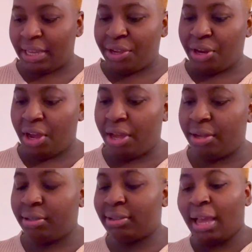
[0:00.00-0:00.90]
you know.
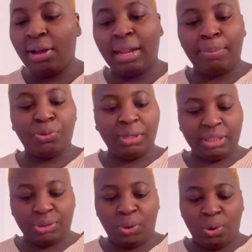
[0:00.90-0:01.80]
Thank God I'm doing
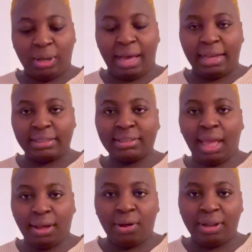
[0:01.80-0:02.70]
this all, guys.
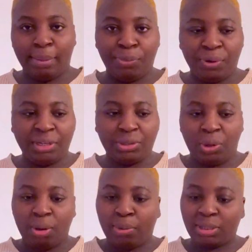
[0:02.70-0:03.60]
Thank God I'm doing this
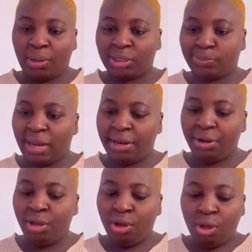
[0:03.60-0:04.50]
all, because I was planning
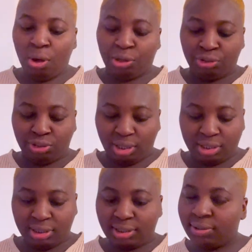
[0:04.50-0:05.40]
on
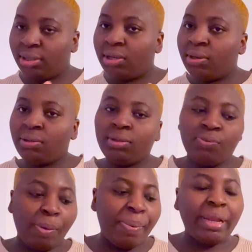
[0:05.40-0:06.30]
just
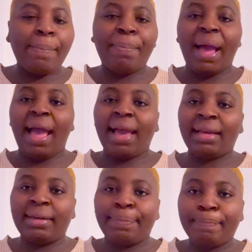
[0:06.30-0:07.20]
ripping the
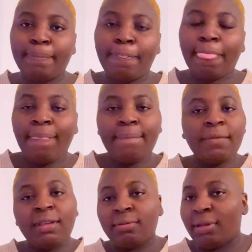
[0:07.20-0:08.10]
bag
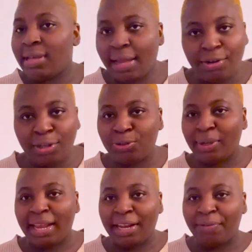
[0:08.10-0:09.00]
and not
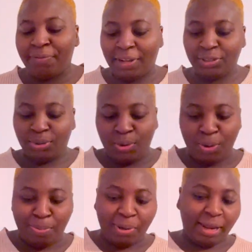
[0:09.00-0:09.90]
doing any fashion
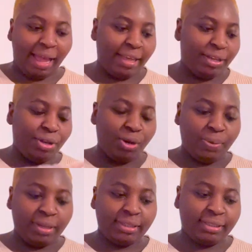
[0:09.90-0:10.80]
all. But like, you know
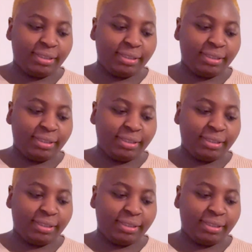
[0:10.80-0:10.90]
what?